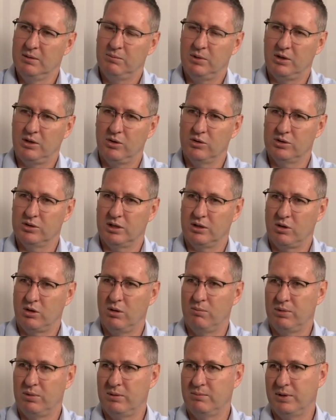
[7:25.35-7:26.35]
because it
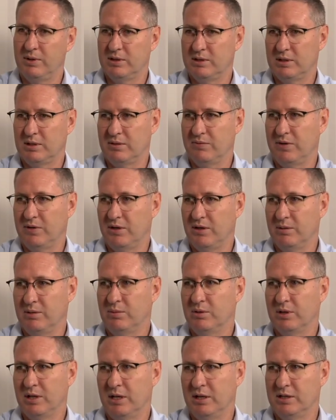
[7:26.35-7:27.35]
complements a
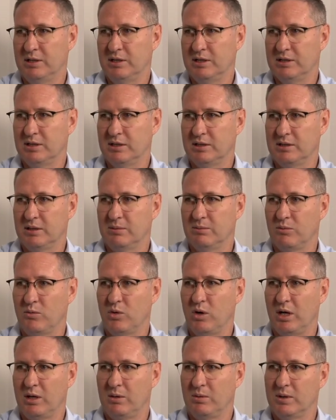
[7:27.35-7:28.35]
variable energy system
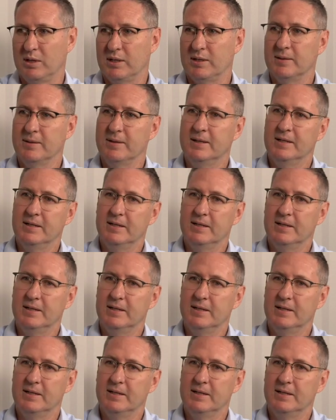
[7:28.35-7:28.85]
quite well.